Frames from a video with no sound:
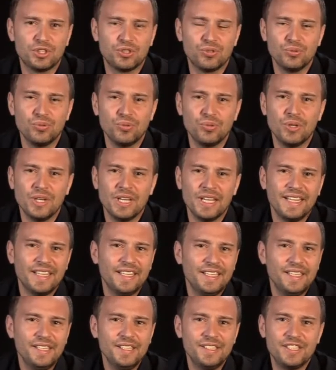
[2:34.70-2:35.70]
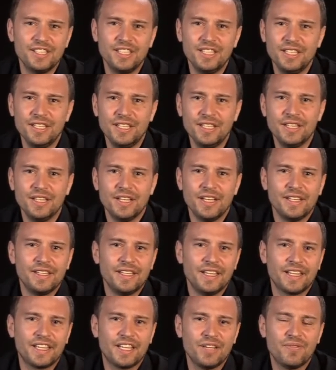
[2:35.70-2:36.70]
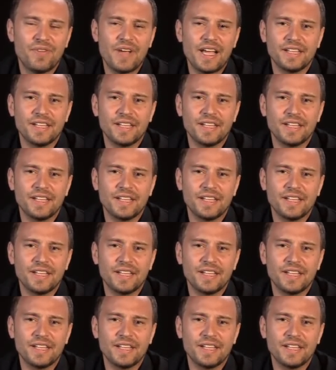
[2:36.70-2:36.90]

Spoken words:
to easily give